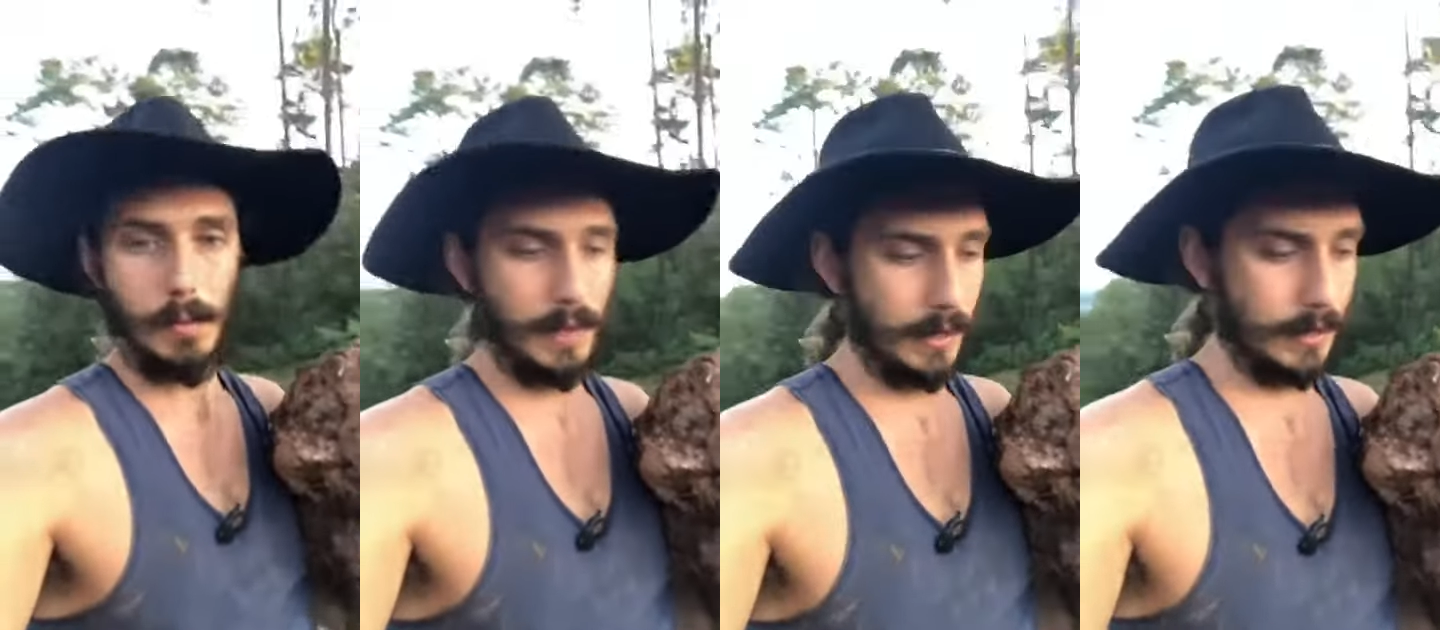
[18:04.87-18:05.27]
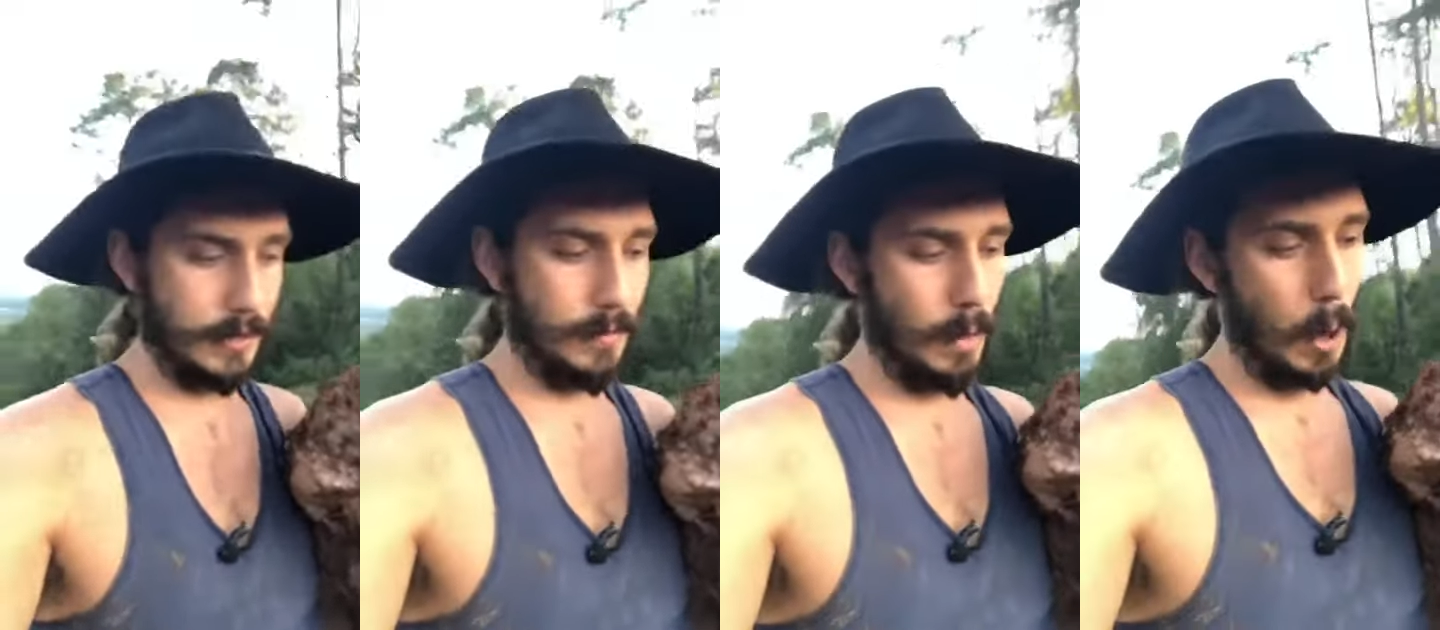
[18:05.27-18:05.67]
Because
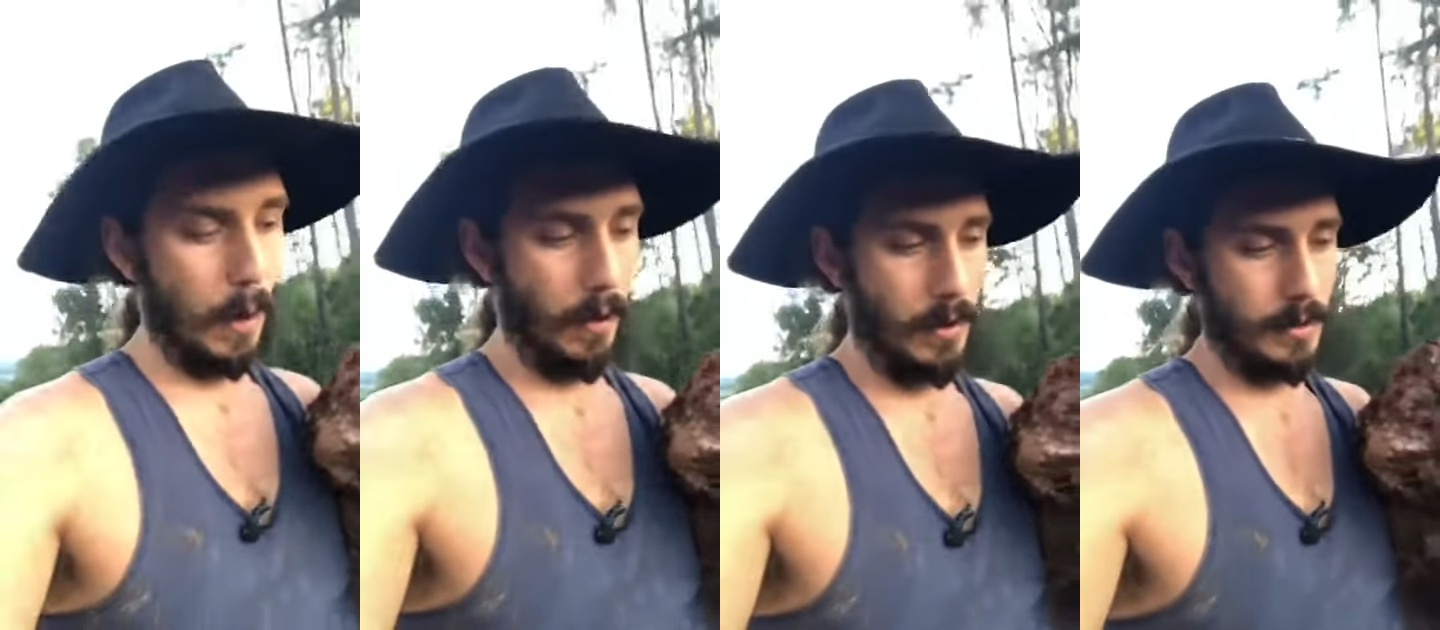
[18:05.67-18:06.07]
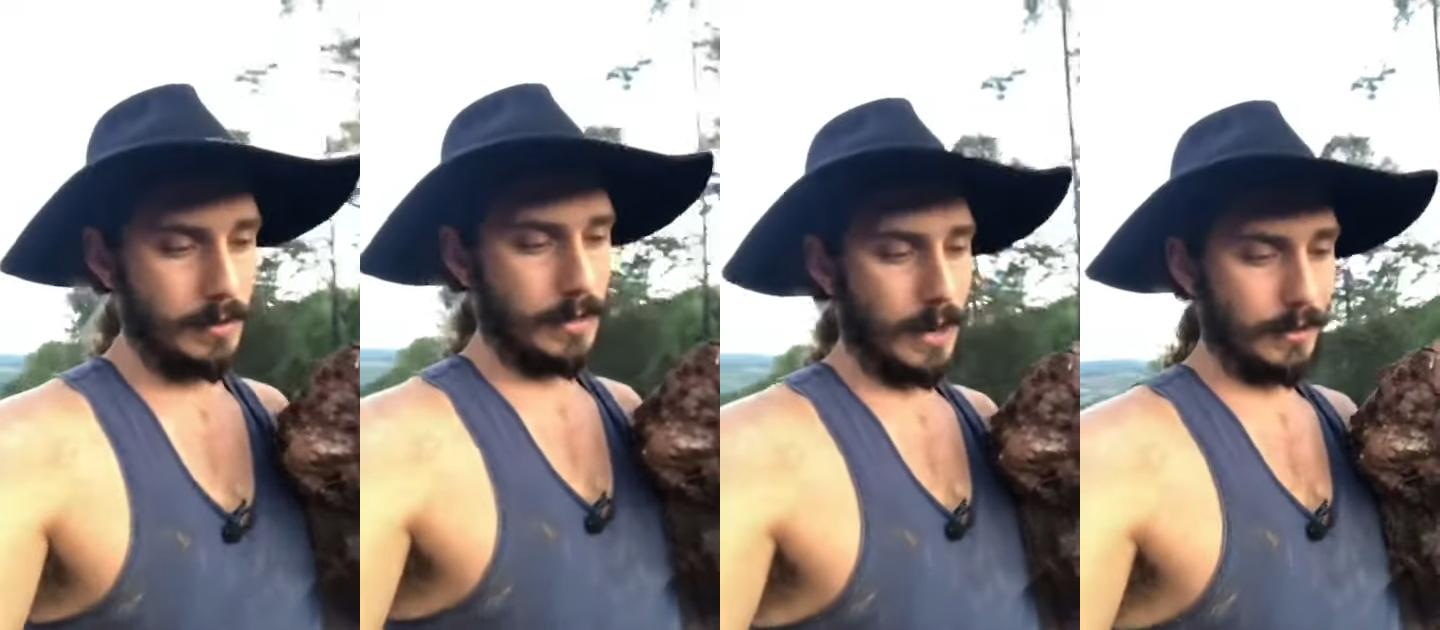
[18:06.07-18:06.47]

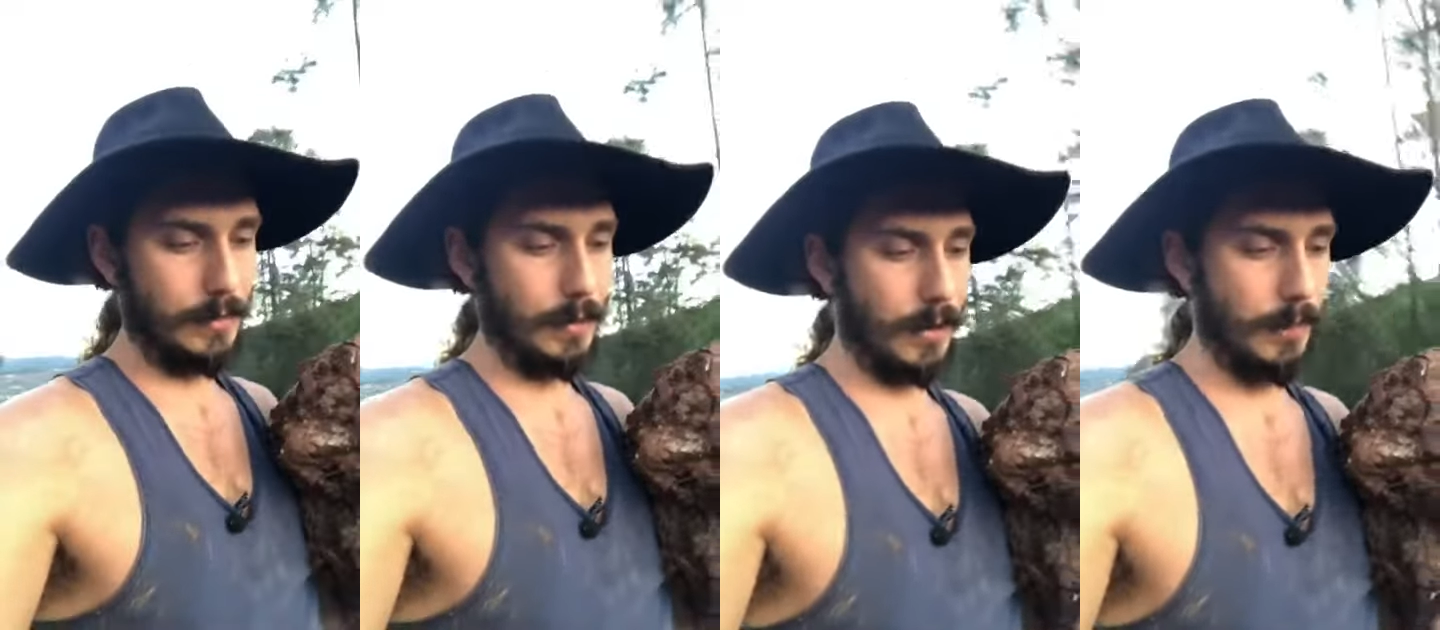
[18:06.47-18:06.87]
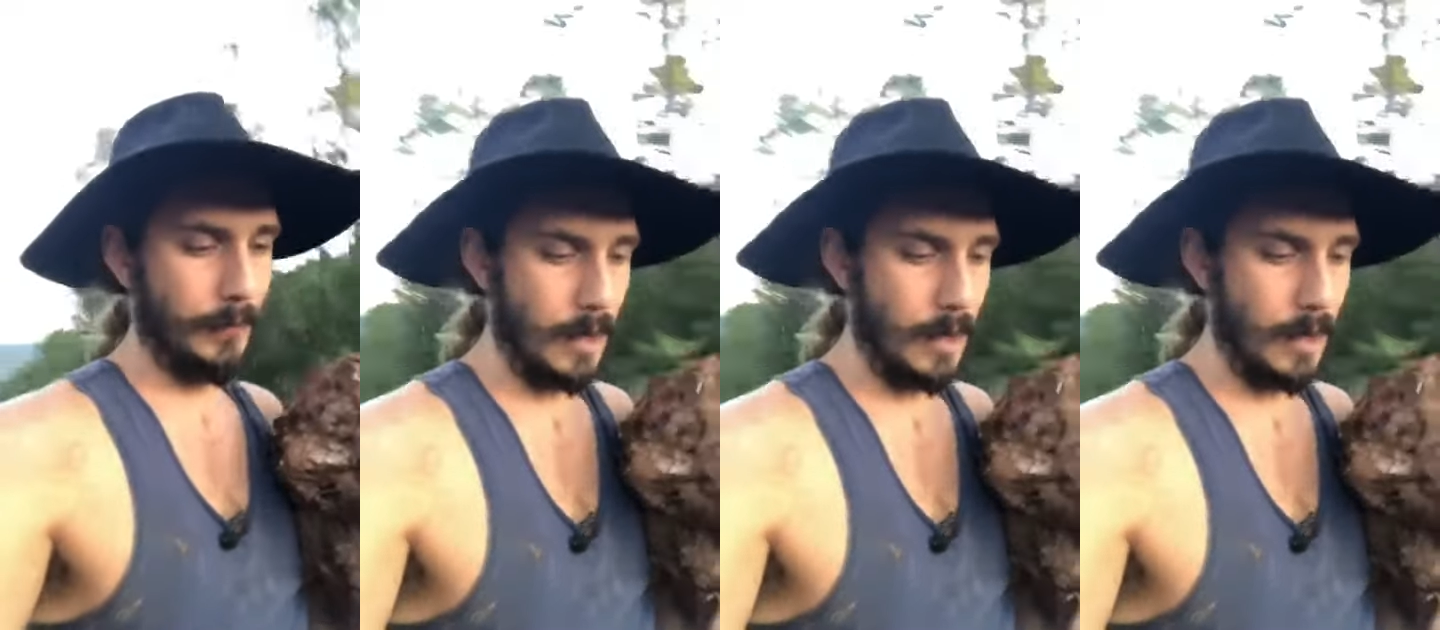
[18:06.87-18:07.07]
starting tomorrow,